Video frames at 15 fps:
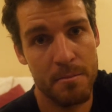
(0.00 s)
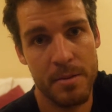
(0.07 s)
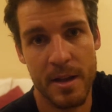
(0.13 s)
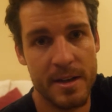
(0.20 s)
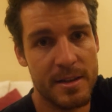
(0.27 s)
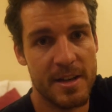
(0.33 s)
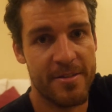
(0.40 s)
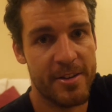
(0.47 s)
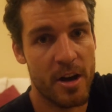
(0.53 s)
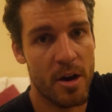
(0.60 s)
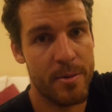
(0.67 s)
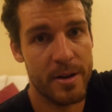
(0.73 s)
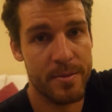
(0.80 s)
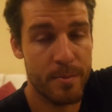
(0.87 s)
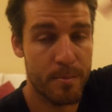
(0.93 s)
please leave a
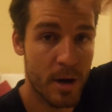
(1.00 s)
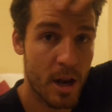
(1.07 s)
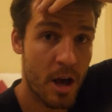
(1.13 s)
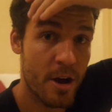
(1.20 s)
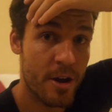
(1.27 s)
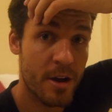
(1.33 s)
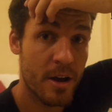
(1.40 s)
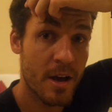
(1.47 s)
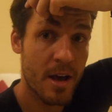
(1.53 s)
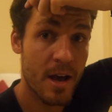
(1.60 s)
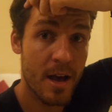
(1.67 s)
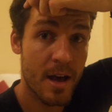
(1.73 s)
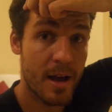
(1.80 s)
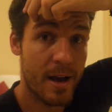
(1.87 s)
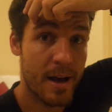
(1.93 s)
comment in below.
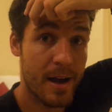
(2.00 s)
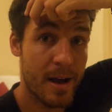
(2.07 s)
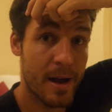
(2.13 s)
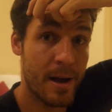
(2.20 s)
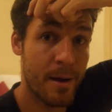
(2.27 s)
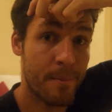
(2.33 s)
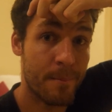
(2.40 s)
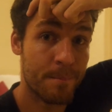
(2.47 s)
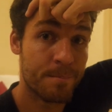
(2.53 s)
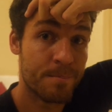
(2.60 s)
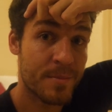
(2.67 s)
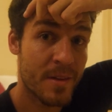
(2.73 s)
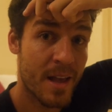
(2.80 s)
And